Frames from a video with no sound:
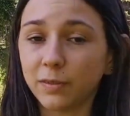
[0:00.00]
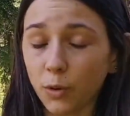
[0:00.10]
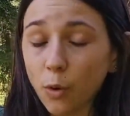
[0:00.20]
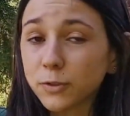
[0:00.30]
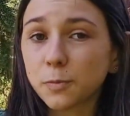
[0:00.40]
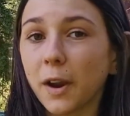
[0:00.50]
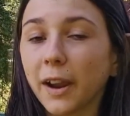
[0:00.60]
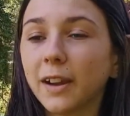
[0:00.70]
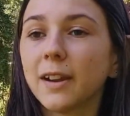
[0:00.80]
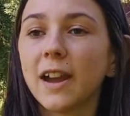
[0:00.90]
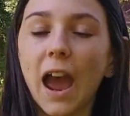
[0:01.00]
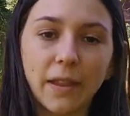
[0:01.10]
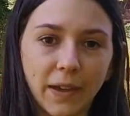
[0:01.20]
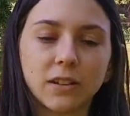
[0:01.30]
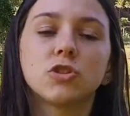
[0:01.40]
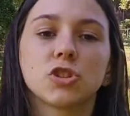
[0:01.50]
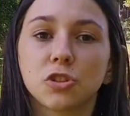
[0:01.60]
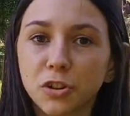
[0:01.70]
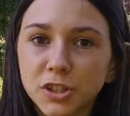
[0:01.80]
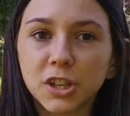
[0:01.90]
the offspring, and that just
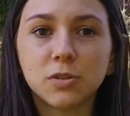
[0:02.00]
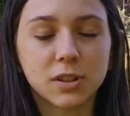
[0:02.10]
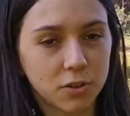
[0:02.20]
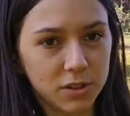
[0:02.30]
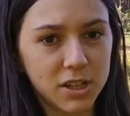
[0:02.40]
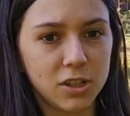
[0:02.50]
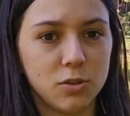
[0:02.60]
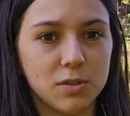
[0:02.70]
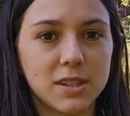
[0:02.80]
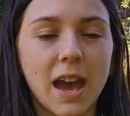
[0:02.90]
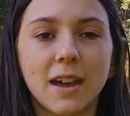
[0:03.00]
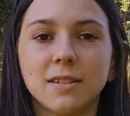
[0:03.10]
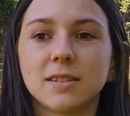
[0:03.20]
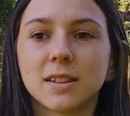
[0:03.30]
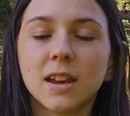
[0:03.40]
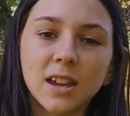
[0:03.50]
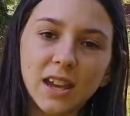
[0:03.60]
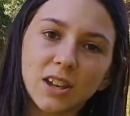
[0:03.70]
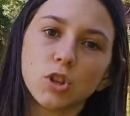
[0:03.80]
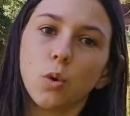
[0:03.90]
continues and continues as
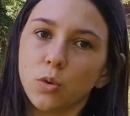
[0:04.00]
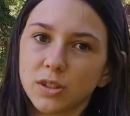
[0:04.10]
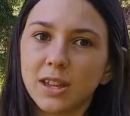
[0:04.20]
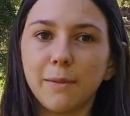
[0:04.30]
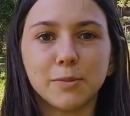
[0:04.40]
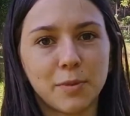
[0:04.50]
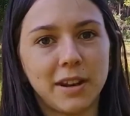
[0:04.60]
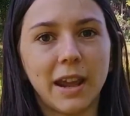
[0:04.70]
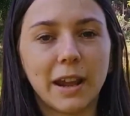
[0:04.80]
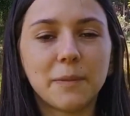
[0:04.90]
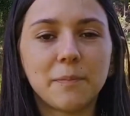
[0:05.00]
each horse keeps breeding.